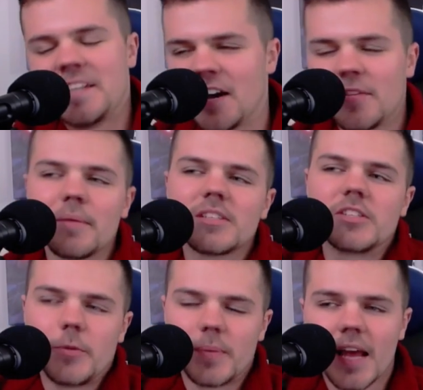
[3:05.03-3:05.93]
No, that was
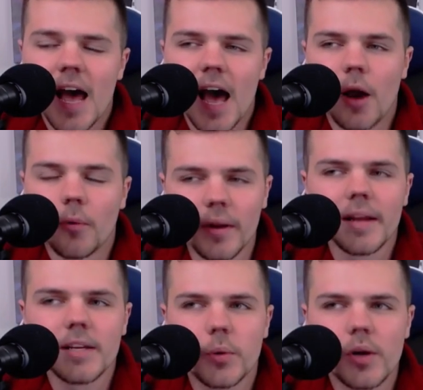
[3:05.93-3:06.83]
stupid.
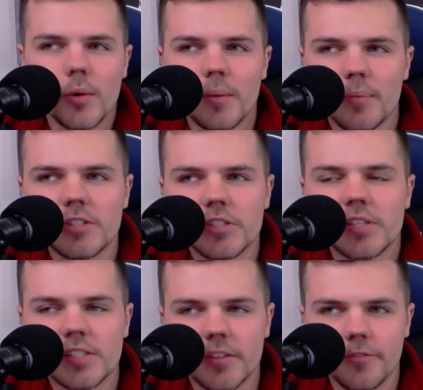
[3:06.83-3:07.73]
Really, 21 Bridges
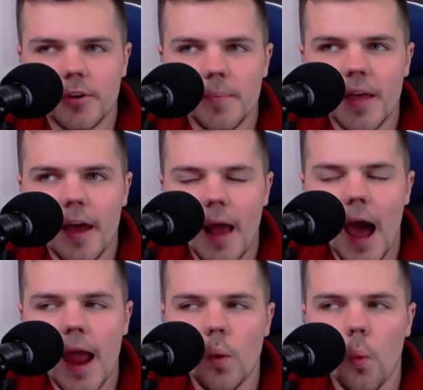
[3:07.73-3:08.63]
is a film that
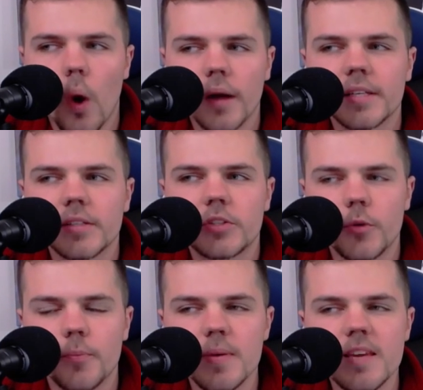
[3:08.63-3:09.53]
I wanted
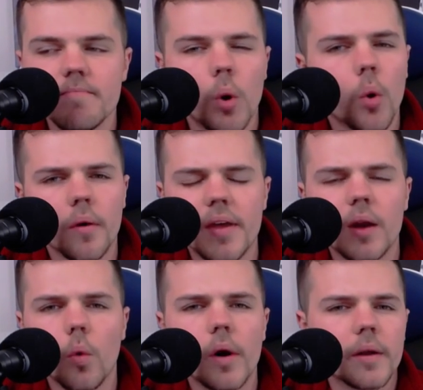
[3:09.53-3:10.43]
to be more
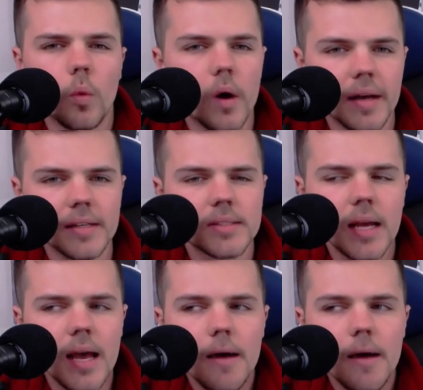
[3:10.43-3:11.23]
than what it was,